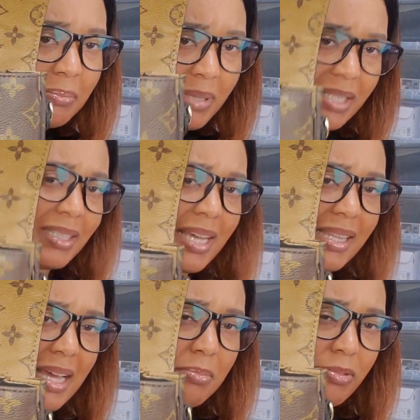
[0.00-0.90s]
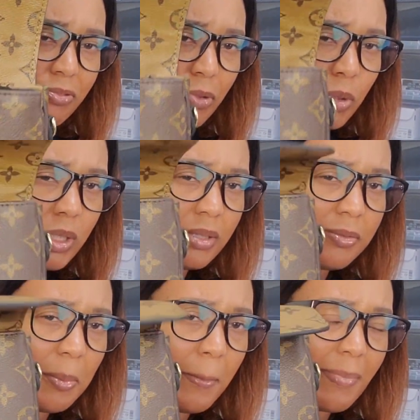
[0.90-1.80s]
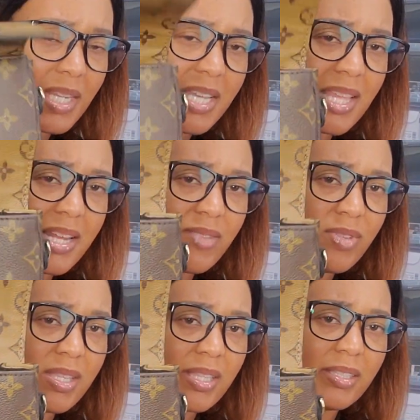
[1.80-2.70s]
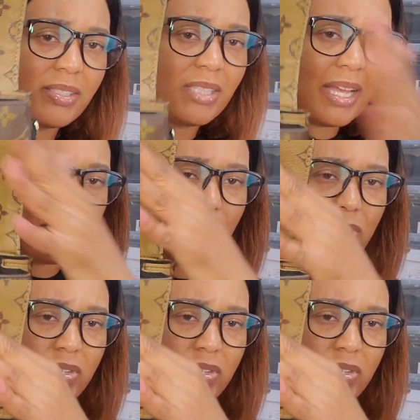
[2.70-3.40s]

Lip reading: being like that before. I thought it was a lot more